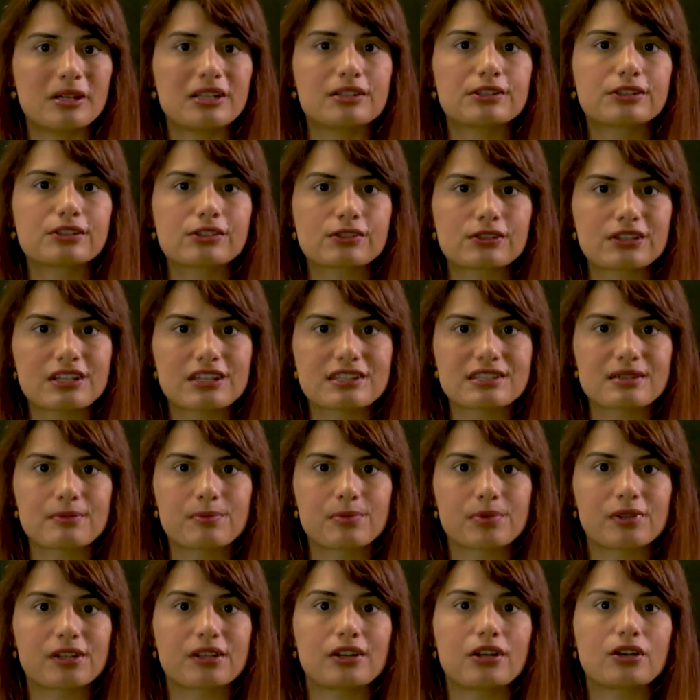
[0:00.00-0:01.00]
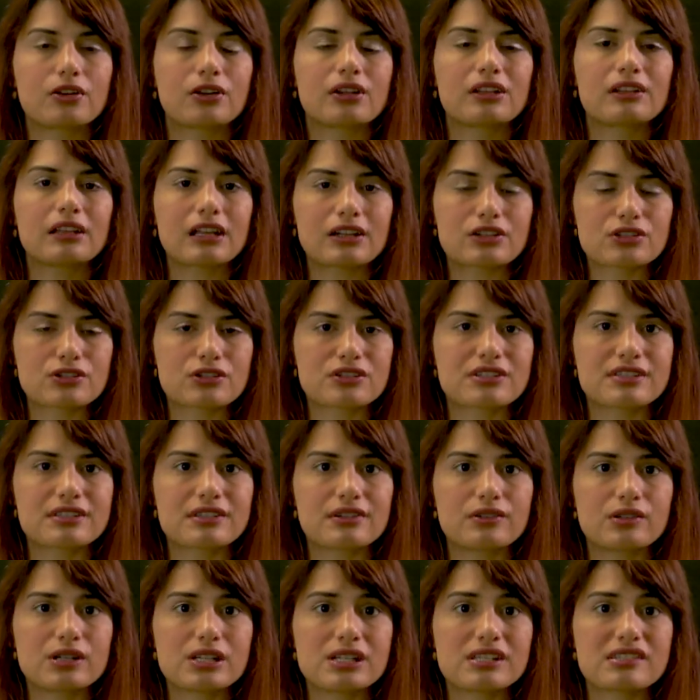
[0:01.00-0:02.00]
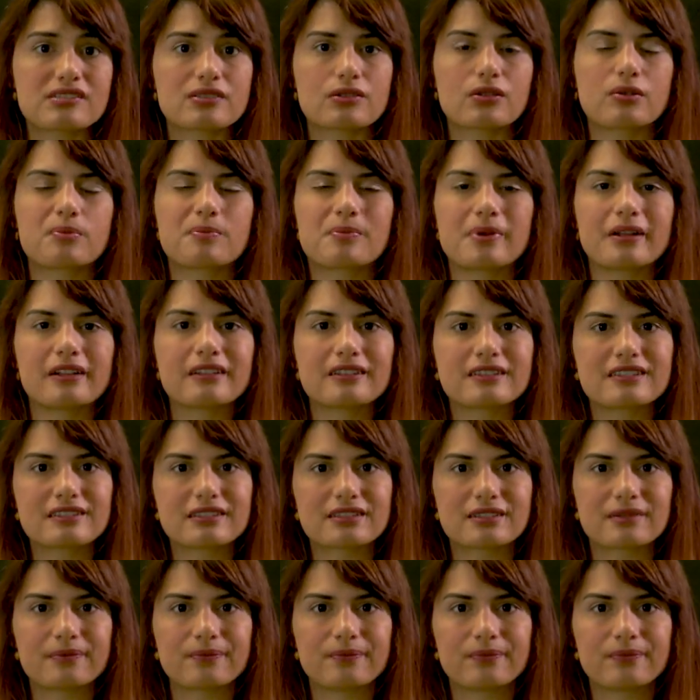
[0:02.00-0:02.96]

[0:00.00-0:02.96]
Interdisciplinary Lecture Series, or PILS.